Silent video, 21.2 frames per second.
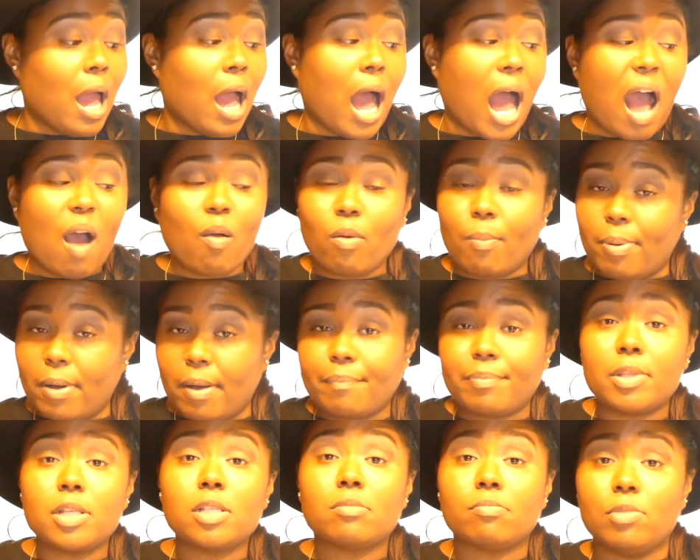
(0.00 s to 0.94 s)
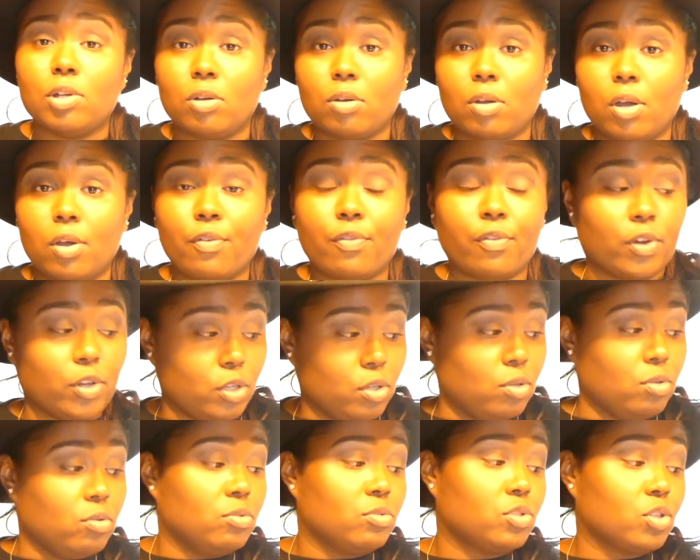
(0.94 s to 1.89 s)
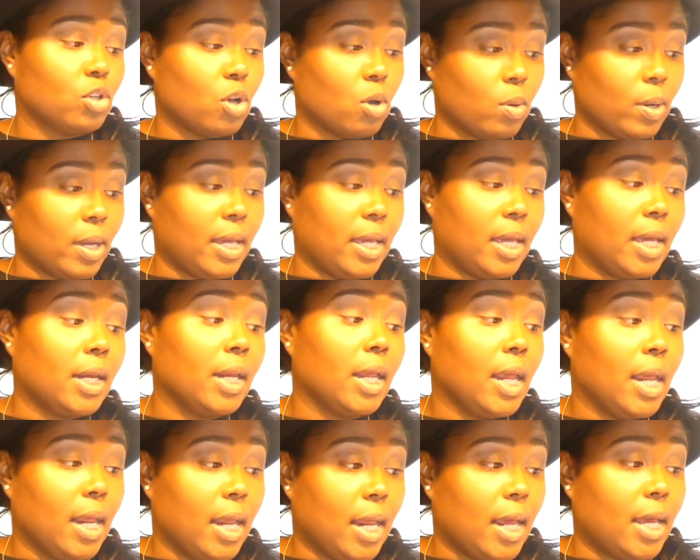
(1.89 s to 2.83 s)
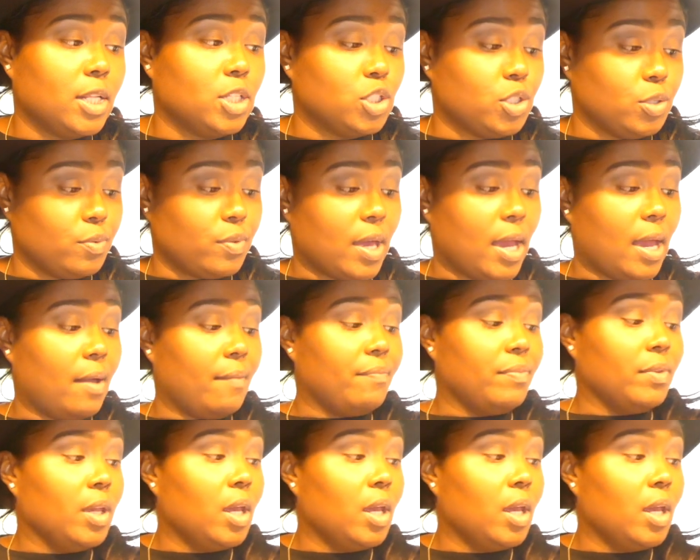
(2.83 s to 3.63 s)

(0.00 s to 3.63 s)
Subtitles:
I will pump this milk for you to go ahead and do that.